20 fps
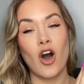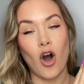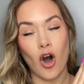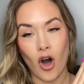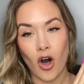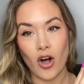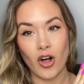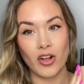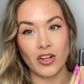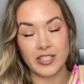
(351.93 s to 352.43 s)

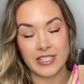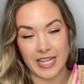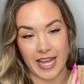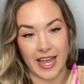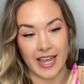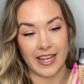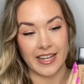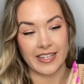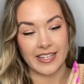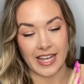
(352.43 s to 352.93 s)
all
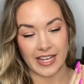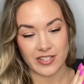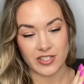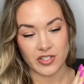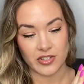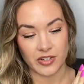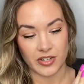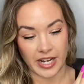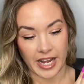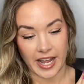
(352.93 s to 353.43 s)
day
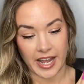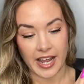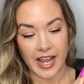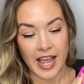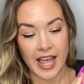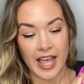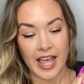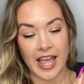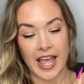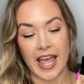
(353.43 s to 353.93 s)
yesterday.
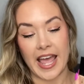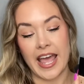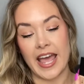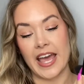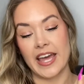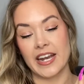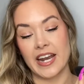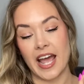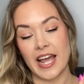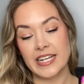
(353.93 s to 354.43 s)

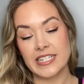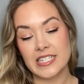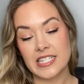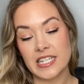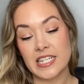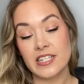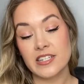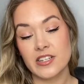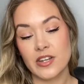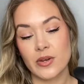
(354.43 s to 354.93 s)
And I
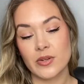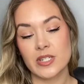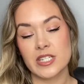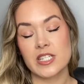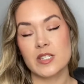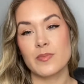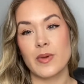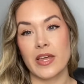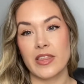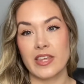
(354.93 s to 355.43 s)
did
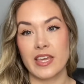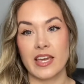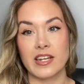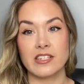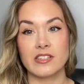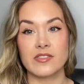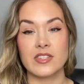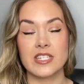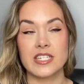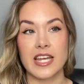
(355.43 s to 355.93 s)
notice by the
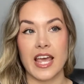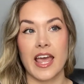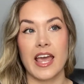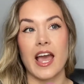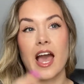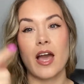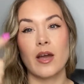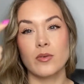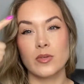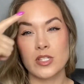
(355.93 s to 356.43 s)
end of the day,
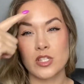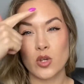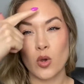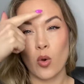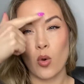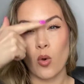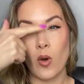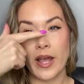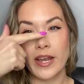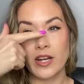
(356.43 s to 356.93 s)
I was
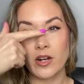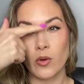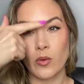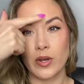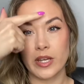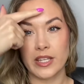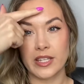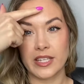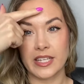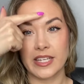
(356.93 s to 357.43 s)
quite
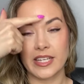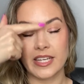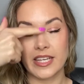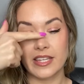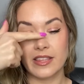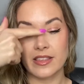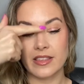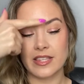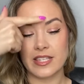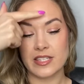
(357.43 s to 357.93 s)
oily
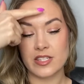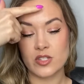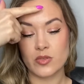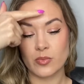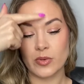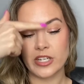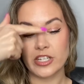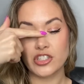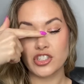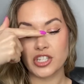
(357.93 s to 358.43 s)
in this
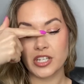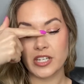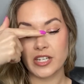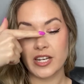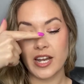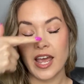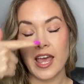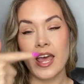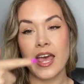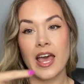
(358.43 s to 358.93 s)

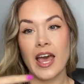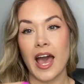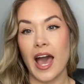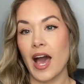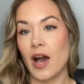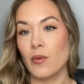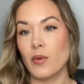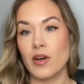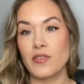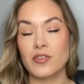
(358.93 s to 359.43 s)
region.
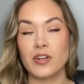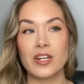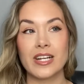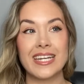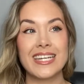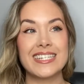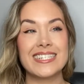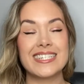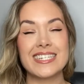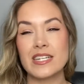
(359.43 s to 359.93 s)
However,
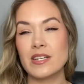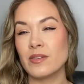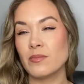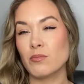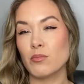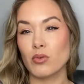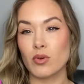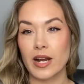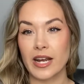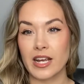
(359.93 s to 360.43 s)
it
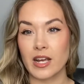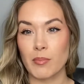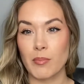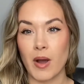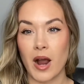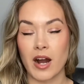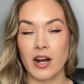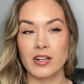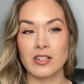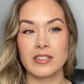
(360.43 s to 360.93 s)
didn't break
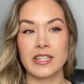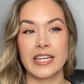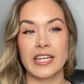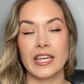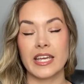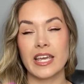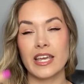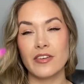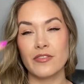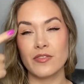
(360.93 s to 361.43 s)
apart.
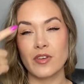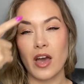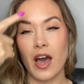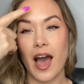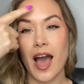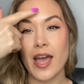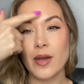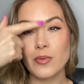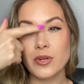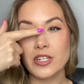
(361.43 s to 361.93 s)
Like, if
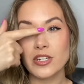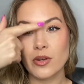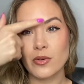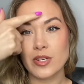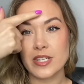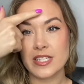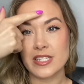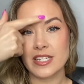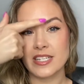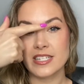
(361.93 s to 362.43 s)
I would
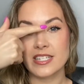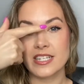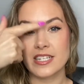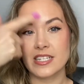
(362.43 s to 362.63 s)
notice it to